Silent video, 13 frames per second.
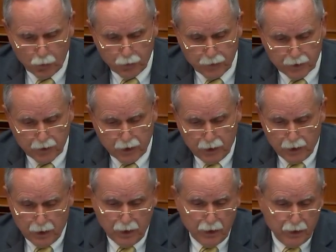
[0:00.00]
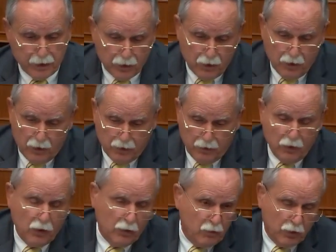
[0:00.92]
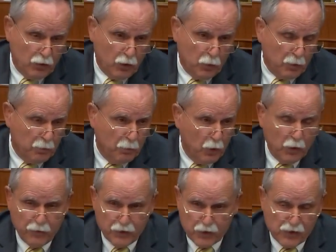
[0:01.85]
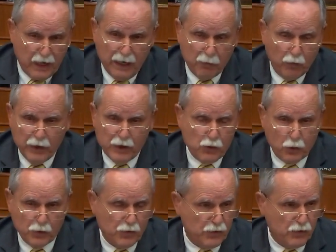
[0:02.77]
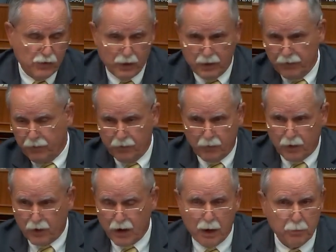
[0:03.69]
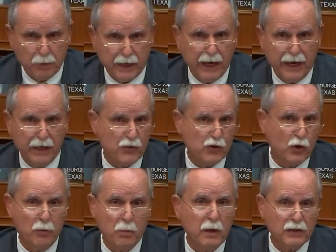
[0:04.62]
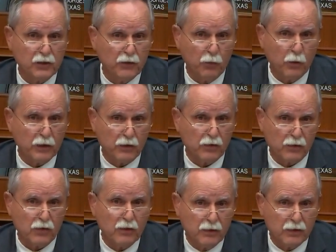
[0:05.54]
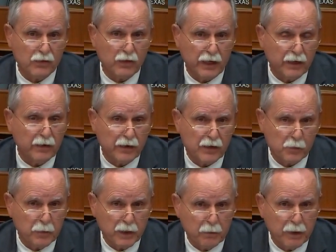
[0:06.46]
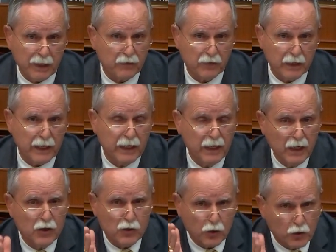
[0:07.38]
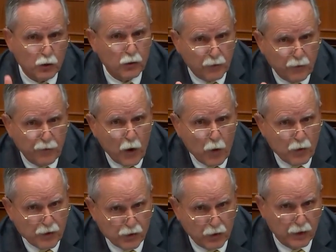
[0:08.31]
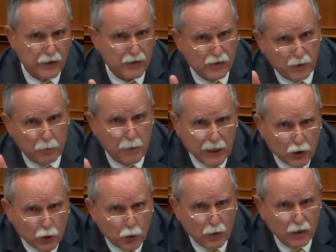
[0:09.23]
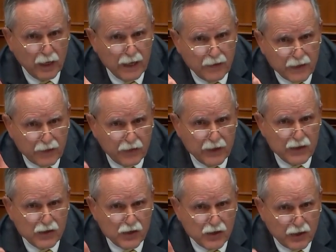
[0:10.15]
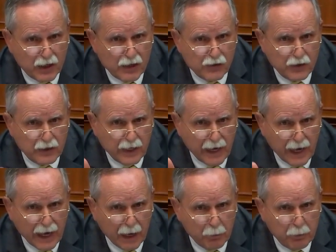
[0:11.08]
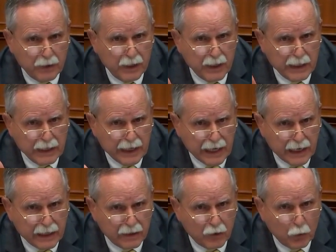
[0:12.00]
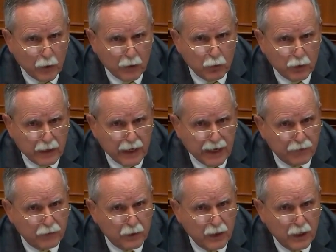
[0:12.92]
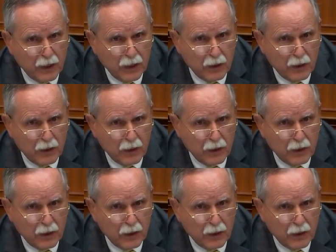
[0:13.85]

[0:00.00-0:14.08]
hope that you would move the same resources that have complicated so much of what this hearing has been about today, so that you can focus on this to make sure that this doesn't happen again, that we wouldn't have to